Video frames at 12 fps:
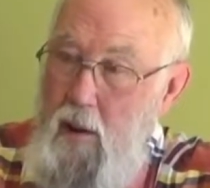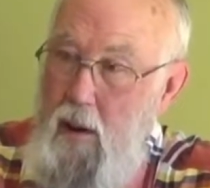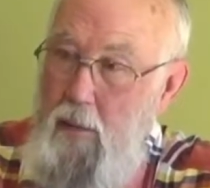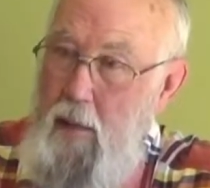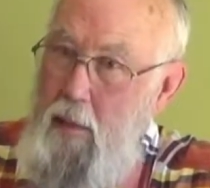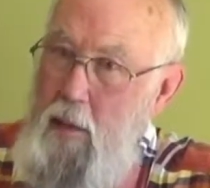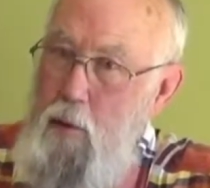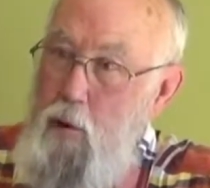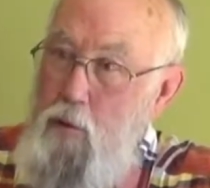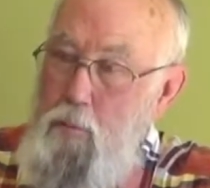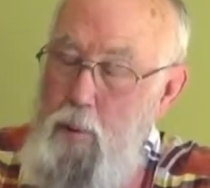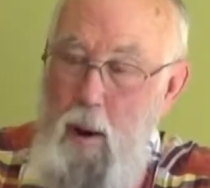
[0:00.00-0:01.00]
And then there
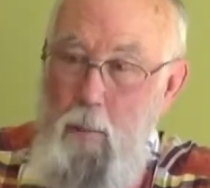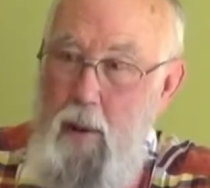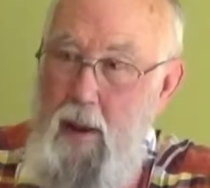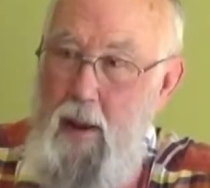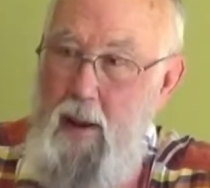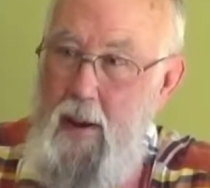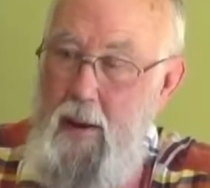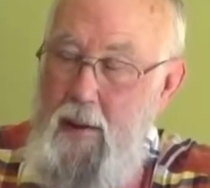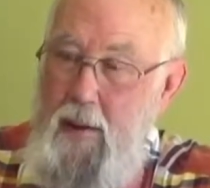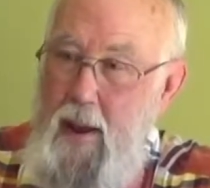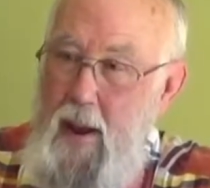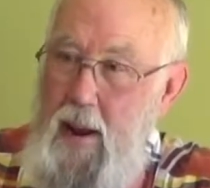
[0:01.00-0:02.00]
was probably
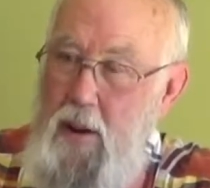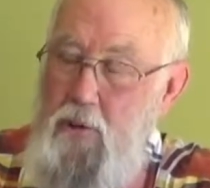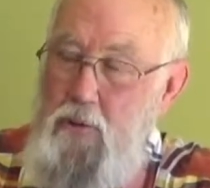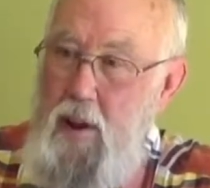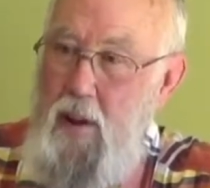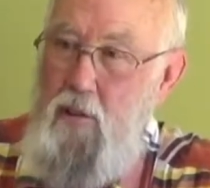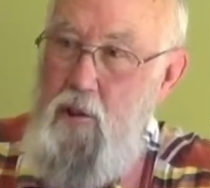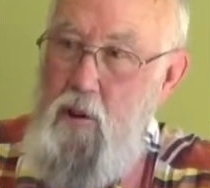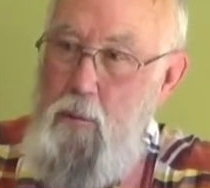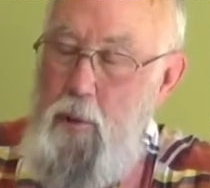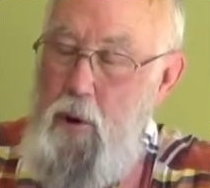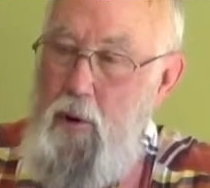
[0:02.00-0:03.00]
an 8 or 10
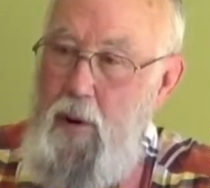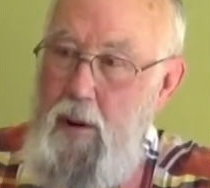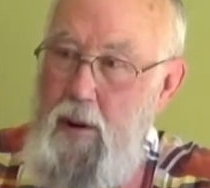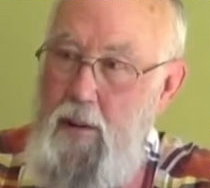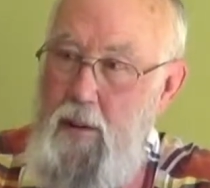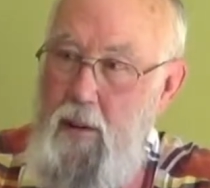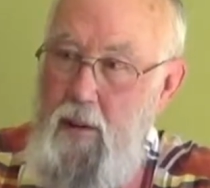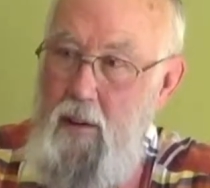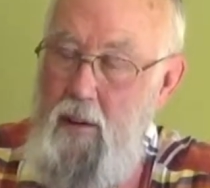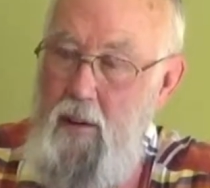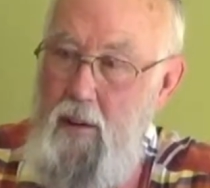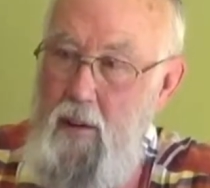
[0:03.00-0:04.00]
year period
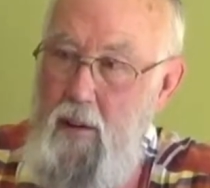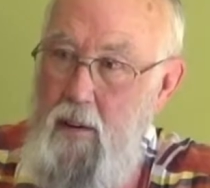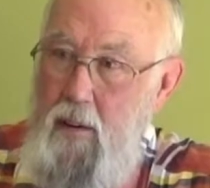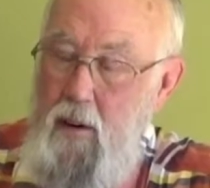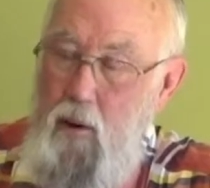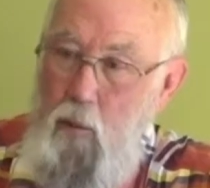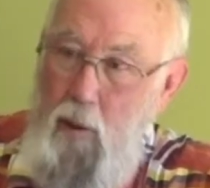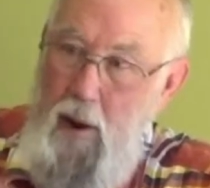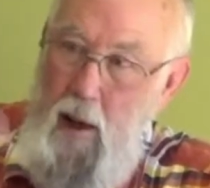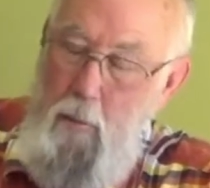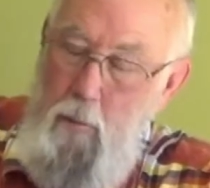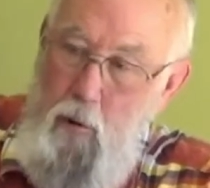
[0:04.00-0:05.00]
when
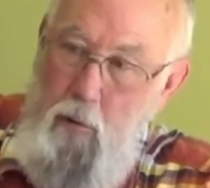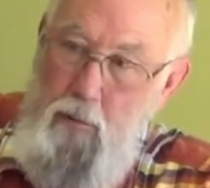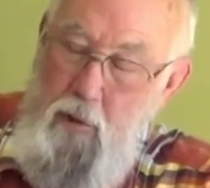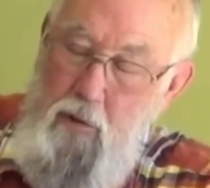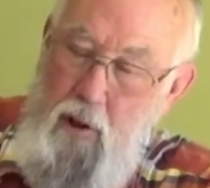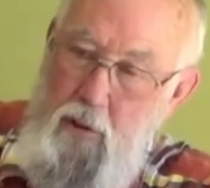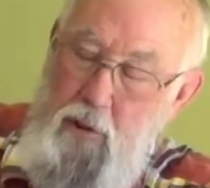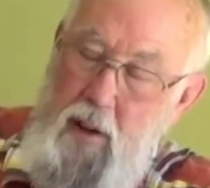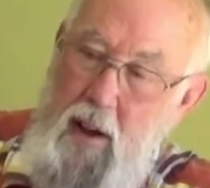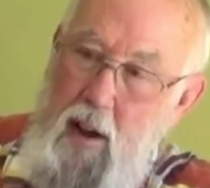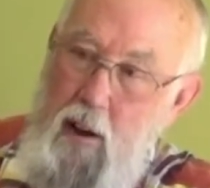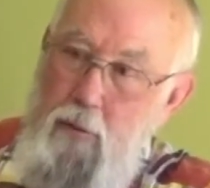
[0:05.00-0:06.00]
I moved to Southern
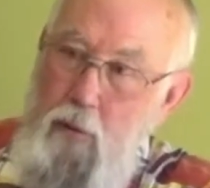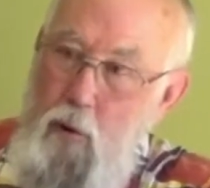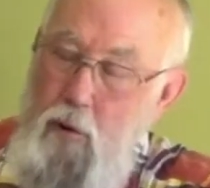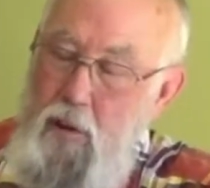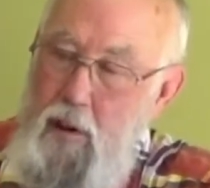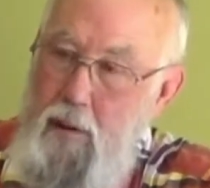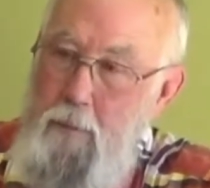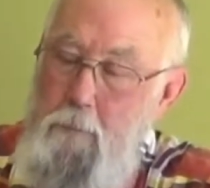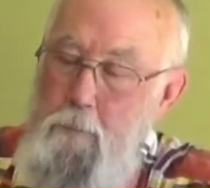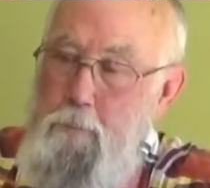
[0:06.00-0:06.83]
California